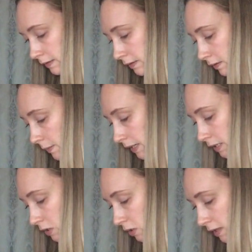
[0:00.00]
still
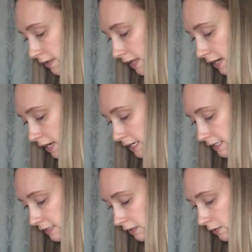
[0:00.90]
making sure that that
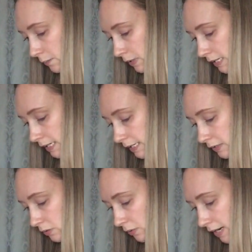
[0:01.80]
line isn't
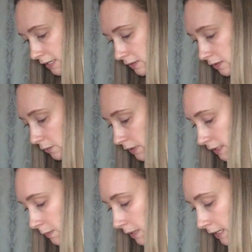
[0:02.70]
completely straight. You still want
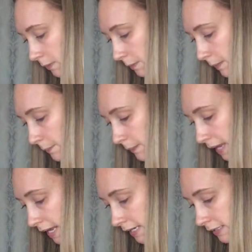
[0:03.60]
it to be a little bit
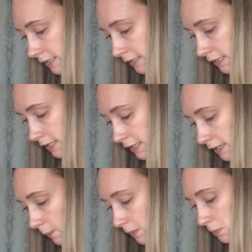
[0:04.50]
bumpy.
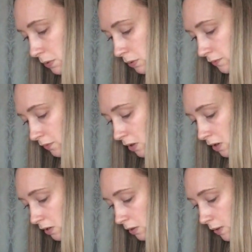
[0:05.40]
Now people who've
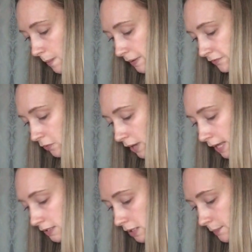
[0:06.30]
got quite a big
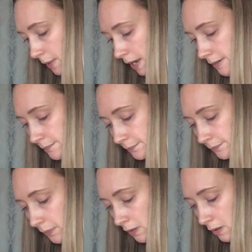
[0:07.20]
forehead like mine,
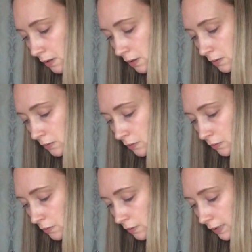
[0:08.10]

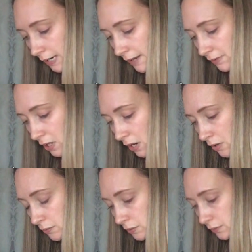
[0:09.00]
you're going to have
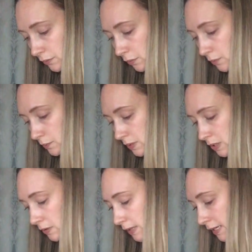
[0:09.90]
loads of room
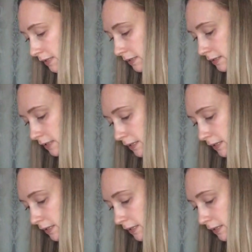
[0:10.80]
to do this,